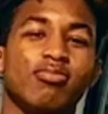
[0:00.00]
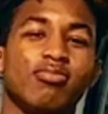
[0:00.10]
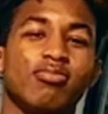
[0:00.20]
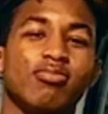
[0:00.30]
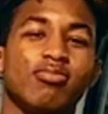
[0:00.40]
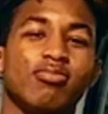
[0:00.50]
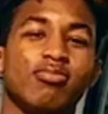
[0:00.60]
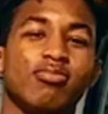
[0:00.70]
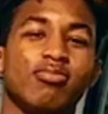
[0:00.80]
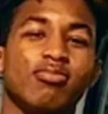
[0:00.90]

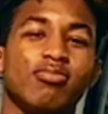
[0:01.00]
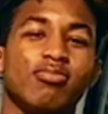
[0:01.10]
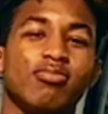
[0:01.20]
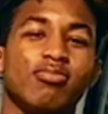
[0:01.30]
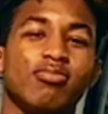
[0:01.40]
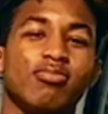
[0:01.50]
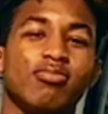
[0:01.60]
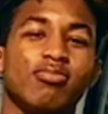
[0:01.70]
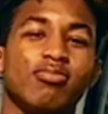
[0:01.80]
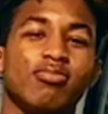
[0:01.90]

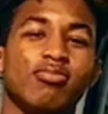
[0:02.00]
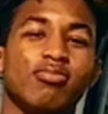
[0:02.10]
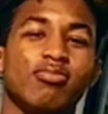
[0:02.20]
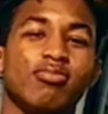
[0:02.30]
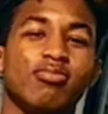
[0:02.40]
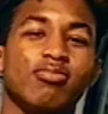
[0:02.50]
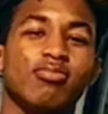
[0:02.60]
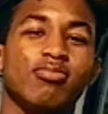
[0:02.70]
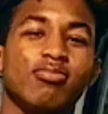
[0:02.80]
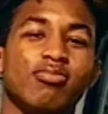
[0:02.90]

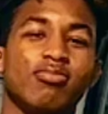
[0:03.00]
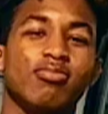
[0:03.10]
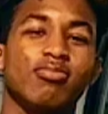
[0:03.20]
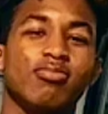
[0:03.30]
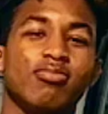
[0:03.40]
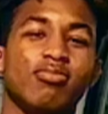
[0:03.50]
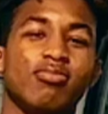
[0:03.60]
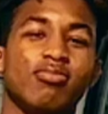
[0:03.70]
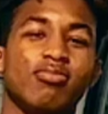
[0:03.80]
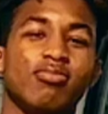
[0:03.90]

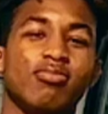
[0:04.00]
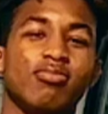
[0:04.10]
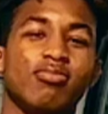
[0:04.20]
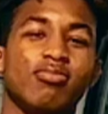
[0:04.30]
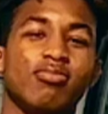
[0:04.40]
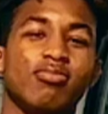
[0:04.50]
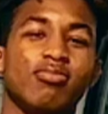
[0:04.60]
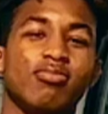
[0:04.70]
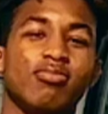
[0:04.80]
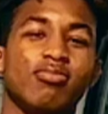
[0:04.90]

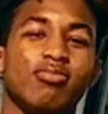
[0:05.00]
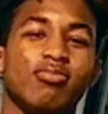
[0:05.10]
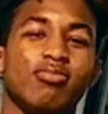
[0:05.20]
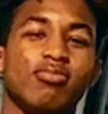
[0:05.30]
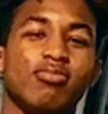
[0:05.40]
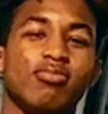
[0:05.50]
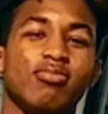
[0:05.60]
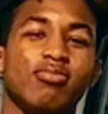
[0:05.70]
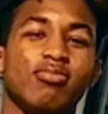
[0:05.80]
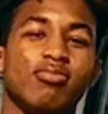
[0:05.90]

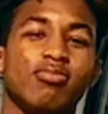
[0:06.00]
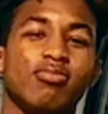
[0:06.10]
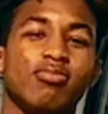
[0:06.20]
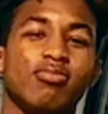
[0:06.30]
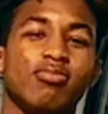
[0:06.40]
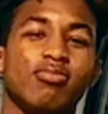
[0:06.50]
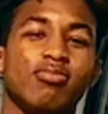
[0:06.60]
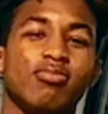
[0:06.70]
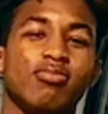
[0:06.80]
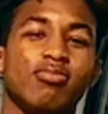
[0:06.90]

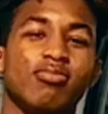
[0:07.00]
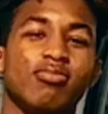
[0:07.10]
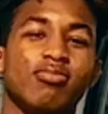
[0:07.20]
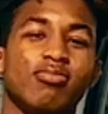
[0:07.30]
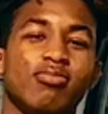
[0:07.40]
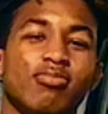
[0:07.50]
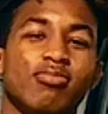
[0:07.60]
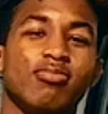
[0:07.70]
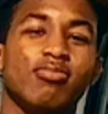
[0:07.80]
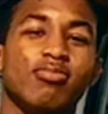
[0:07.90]
No words are spoken by the person on screen.